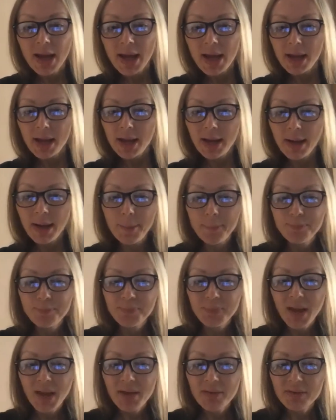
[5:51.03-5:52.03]

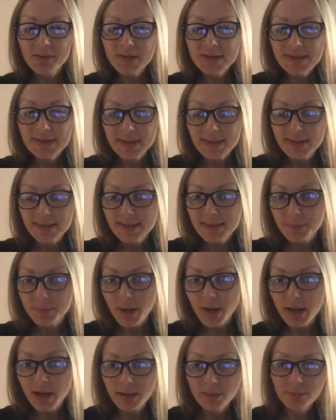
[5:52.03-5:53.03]
um, ever since
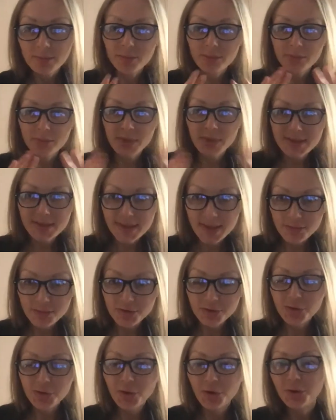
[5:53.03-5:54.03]
my, let's say,
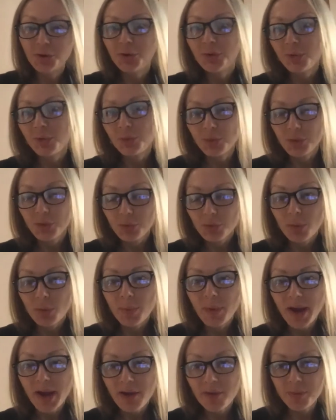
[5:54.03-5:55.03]
return to Europe,
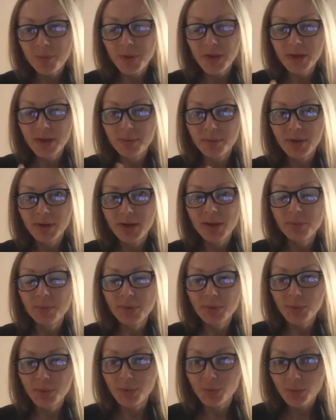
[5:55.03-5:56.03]
I have been in
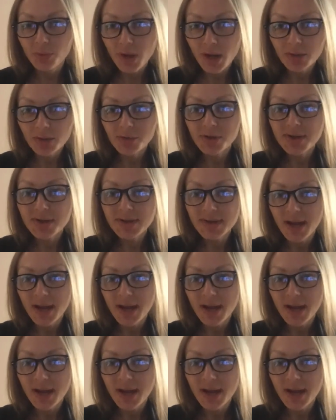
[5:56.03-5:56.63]
between two countries.